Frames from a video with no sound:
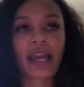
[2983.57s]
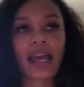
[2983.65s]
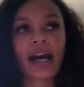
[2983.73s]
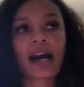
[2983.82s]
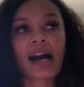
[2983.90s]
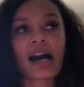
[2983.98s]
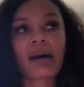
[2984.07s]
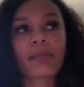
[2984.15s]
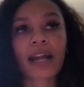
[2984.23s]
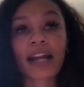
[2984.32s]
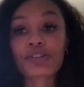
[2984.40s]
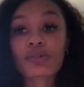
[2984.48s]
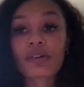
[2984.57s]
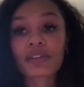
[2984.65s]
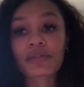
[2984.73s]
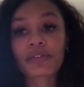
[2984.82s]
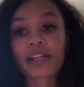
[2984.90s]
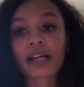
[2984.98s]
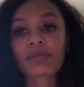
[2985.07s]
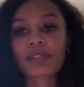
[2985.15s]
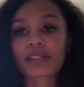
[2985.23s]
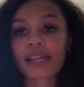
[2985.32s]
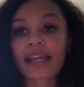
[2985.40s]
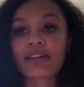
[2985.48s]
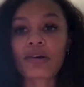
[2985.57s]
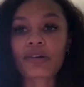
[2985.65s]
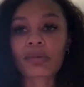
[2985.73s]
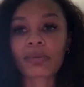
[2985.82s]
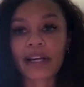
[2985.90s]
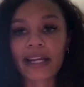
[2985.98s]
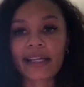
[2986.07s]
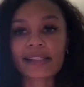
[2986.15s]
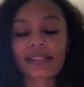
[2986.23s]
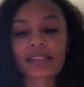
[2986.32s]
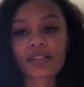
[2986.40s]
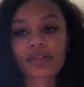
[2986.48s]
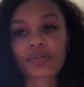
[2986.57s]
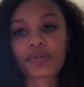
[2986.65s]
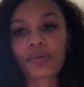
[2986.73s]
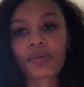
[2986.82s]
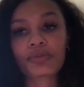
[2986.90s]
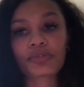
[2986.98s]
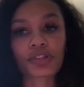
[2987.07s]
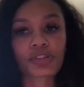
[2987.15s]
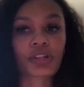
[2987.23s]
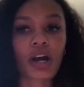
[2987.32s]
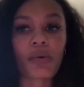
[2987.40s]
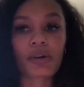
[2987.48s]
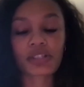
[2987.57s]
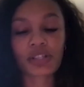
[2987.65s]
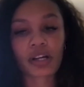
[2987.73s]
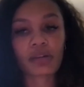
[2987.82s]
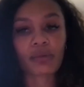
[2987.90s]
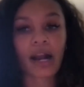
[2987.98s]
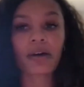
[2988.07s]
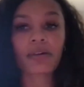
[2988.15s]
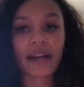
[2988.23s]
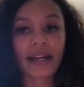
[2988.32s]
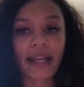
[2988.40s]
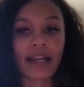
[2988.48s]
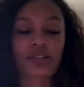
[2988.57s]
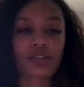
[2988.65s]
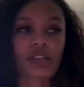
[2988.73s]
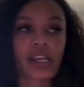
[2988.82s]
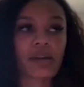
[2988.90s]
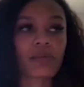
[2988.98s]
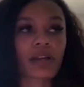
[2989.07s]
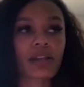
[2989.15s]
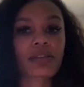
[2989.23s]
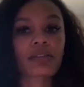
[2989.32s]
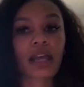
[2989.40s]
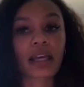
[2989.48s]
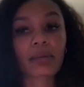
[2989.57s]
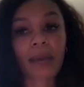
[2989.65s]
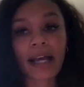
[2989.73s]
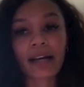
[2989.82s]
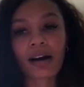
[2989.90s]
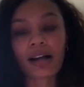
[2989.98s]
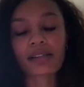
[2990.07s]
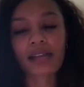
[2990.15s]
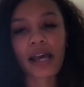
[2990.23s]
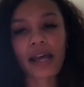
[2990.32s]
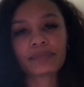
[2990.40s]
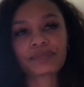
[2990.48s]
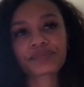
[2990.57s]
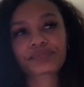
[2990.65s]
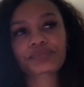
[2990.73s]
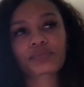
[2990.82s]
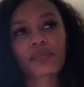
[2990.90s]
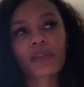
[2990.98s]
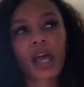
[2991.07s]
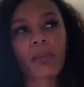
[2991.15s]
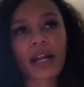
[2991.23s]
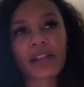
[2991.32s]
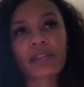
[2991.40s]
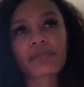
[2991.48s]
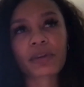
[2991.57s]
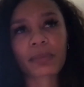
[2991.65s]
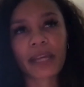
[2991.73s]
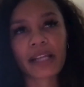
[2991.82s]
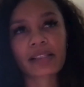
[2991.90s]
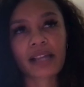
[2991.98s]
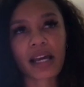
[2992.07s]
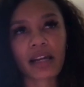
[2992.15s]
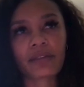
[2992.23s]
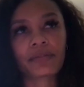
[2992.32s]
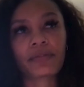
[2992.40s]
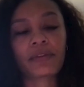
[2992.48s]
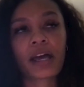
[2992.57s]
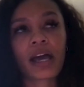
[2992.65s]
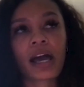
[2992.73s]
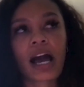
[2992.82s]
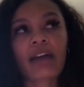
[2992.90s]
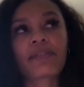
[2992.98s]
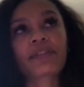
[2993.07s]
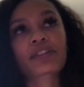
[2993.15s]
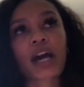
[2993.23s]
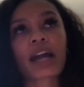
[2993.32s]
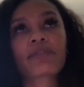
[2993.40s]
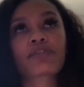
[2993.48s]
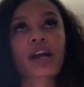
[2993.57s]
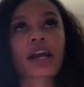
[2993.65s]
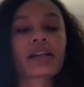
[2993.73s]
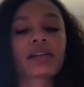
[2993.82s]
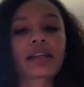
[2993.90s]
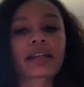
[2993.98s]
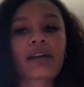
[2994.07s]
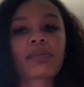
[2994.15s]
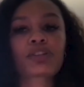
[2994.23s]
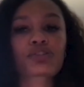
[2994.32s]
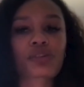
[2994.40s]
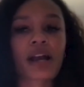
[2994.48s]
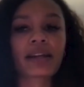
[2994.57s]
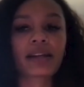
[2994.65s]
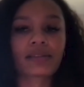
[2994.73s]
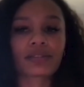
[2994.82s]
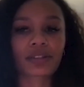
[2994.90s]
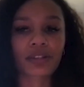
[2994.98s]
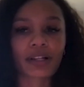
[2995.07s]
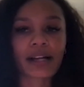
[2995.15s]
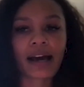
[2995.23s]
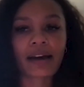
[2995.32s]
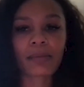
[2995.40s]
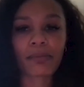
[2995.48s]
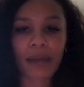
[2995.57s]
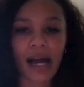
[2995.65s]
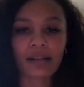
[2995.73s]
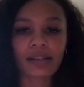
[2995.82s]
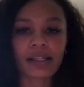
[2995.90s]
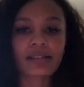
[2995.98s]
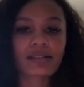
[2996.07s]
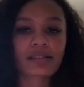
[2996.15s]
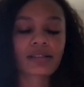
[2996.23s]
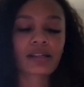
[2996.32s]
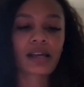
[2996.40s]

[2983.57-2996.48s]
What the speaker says: And I do have the freedom to say no to brands and to just go a certain route financially with like my content. But I think for me, it's kind of, I've kind of I've been trying to learn how to balance